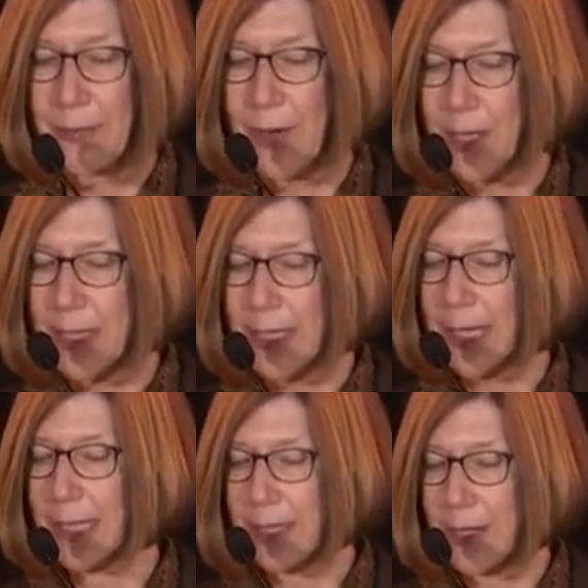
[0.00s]
Far
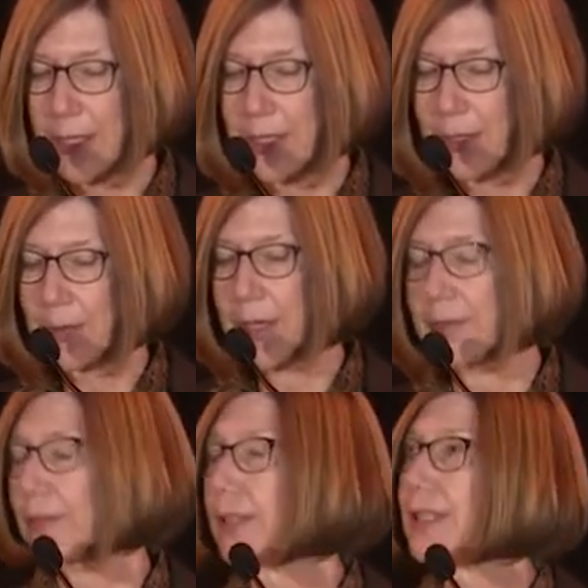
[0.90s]
Side cartoon
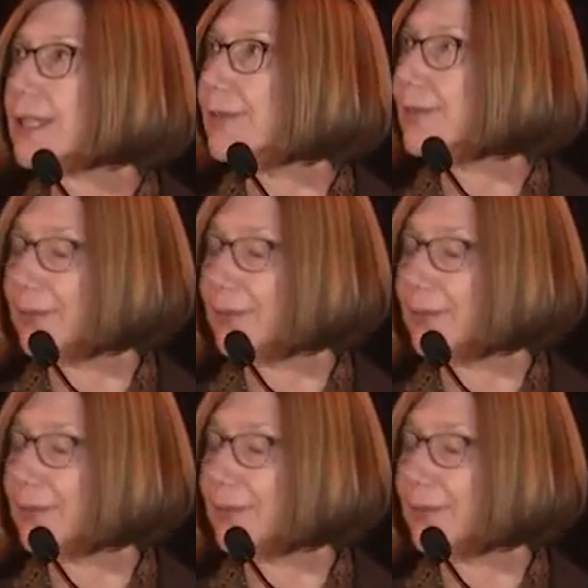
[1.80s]
reference.